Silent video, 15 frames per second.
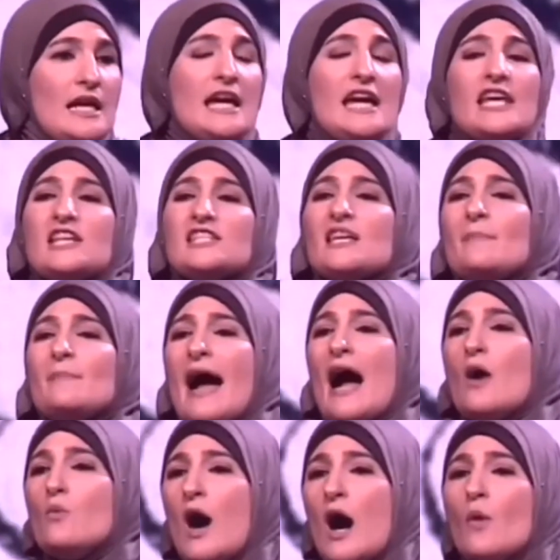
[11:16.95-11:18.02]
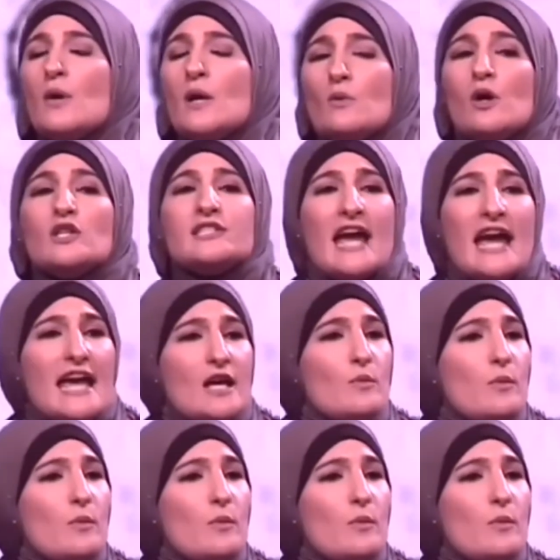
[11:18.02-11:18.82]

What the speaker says: It is about what we will take